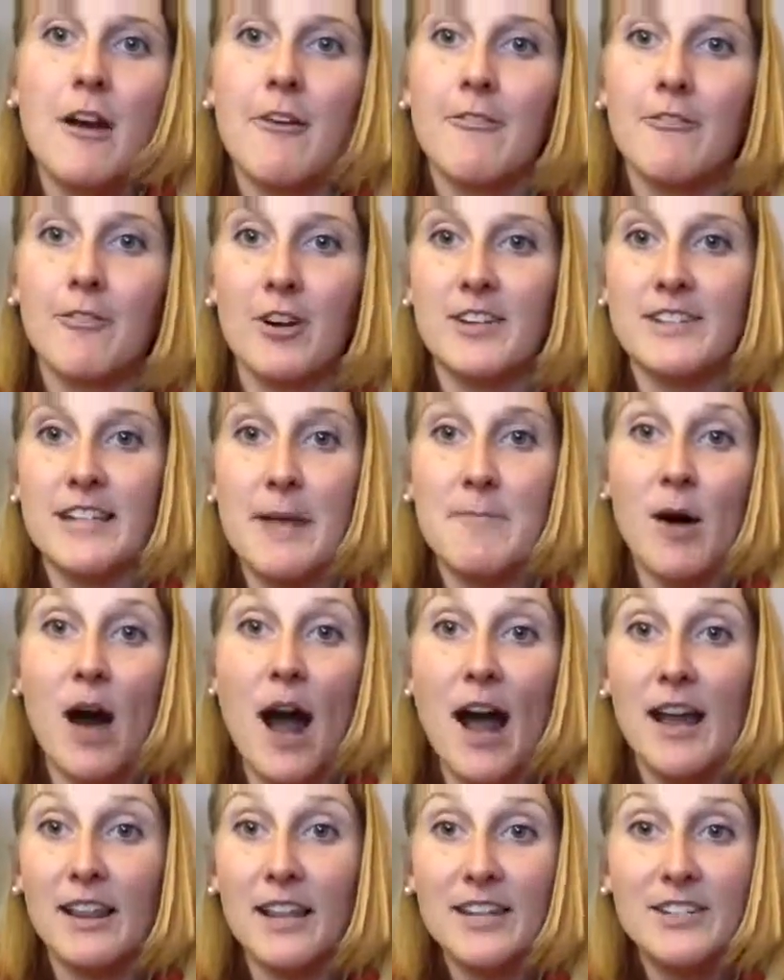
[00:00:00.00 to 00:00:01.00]
For
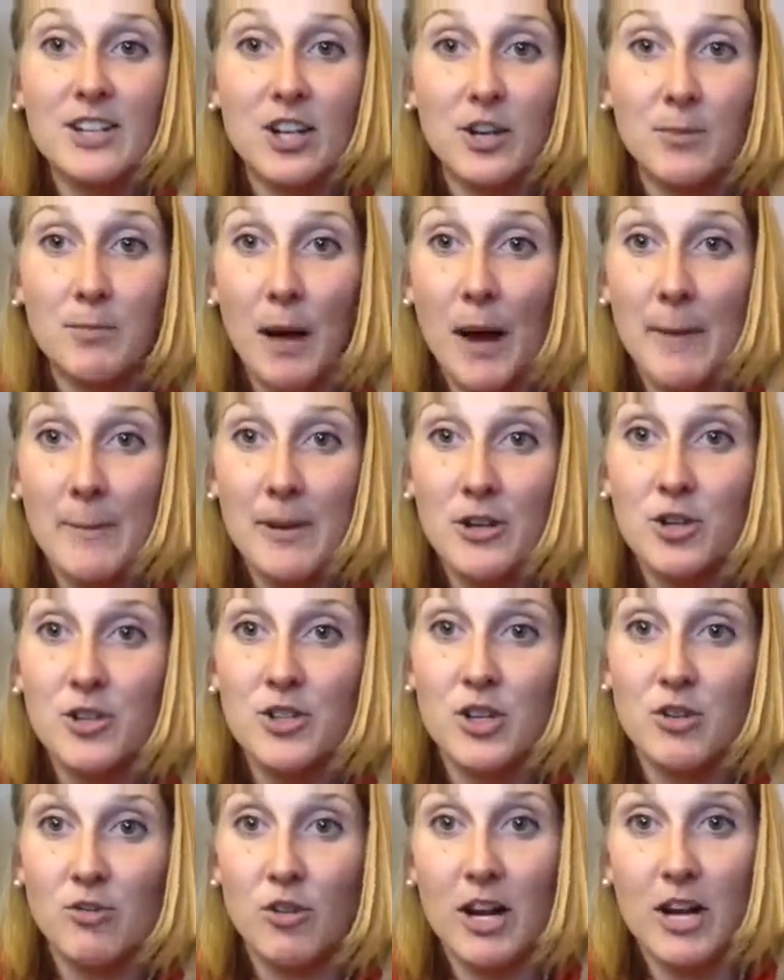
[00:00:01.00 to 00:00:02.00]
example, I like to buy my
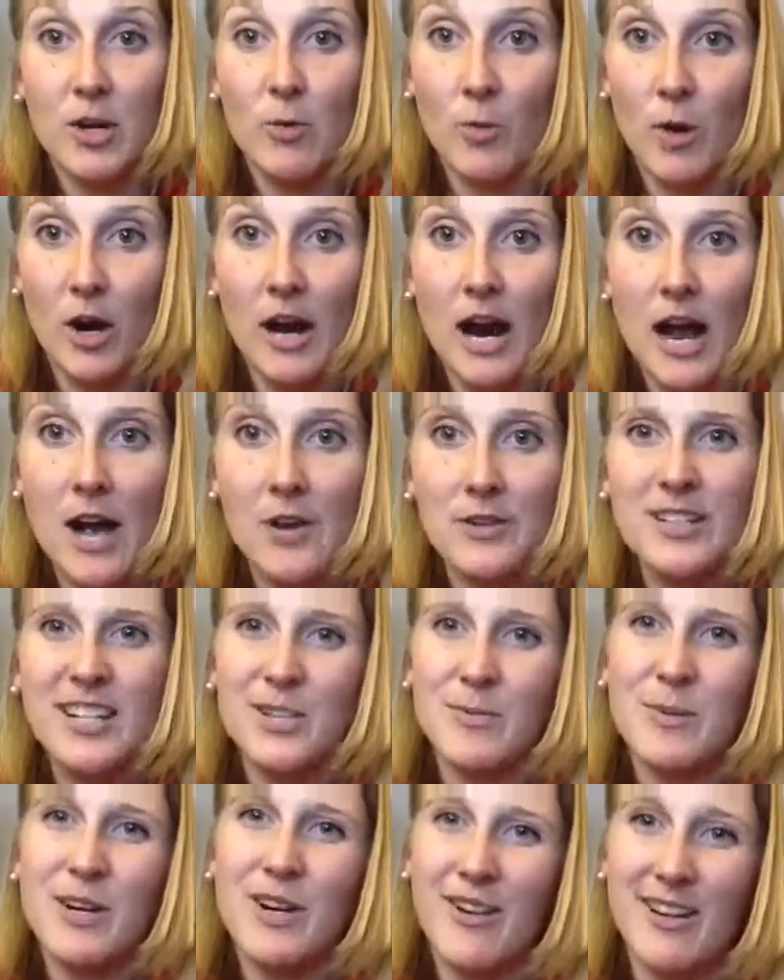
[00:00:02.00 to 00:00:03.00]
shoes at Running Warehouse
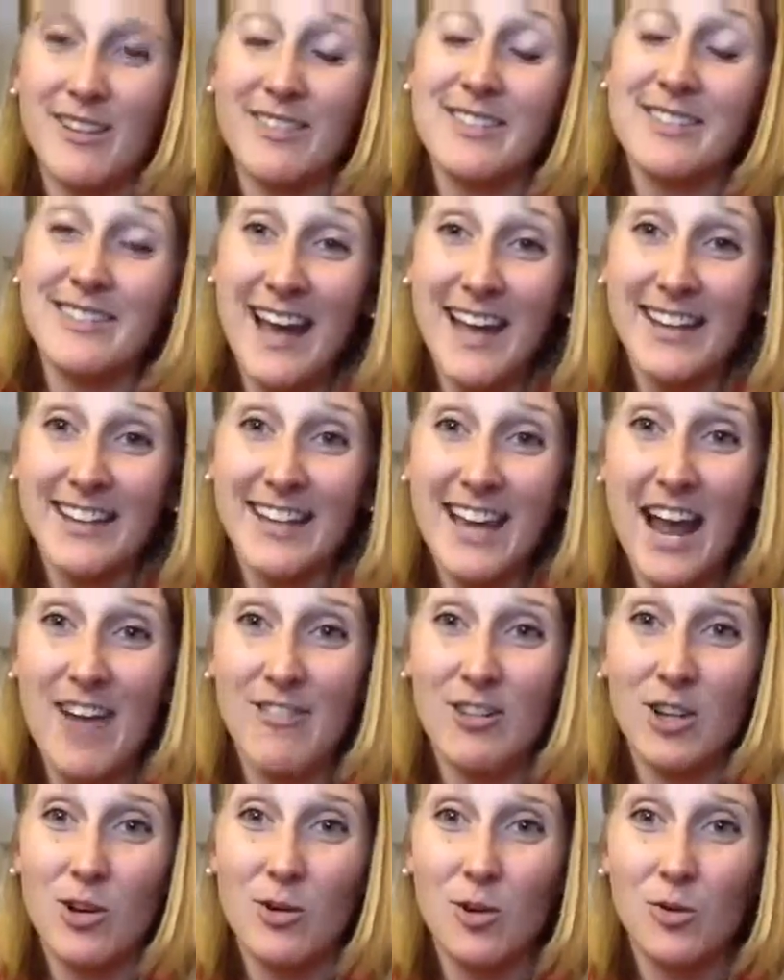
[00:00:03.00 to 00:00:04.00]
because we don't sadly
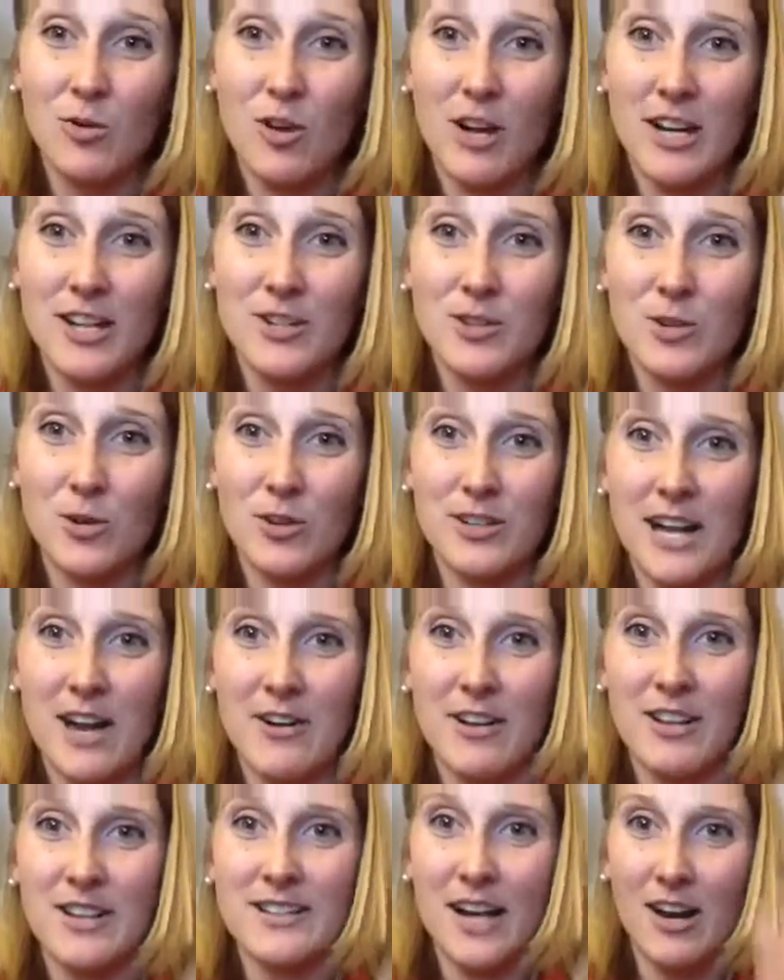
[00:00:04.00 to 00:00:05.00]
have a local running store
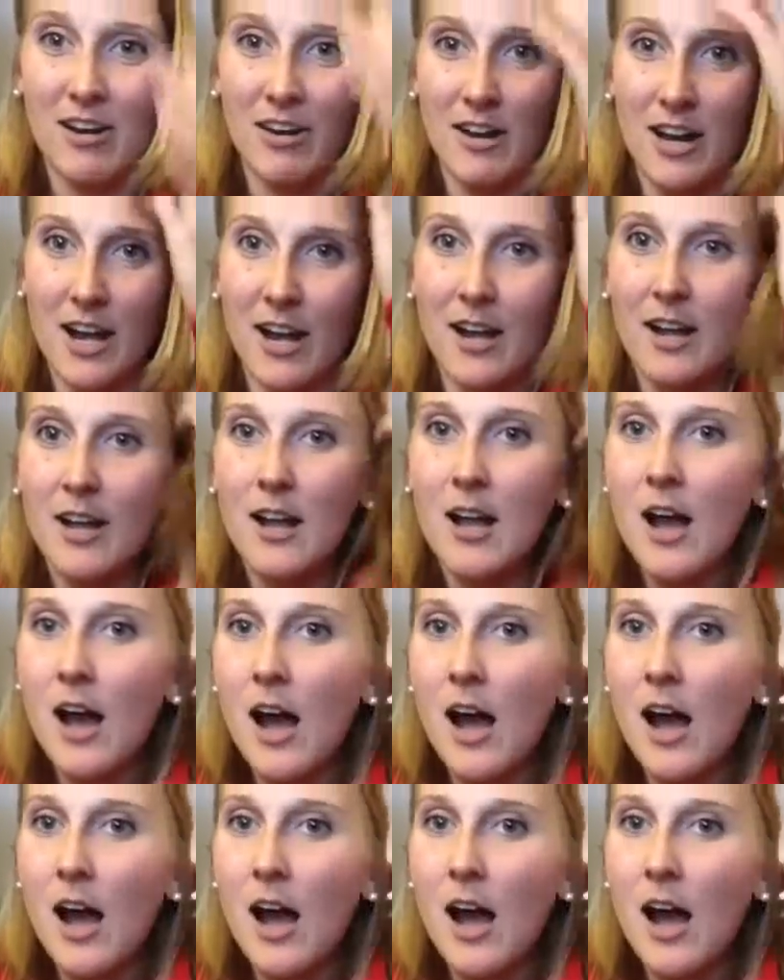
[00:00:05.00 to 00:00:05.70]
down in this area.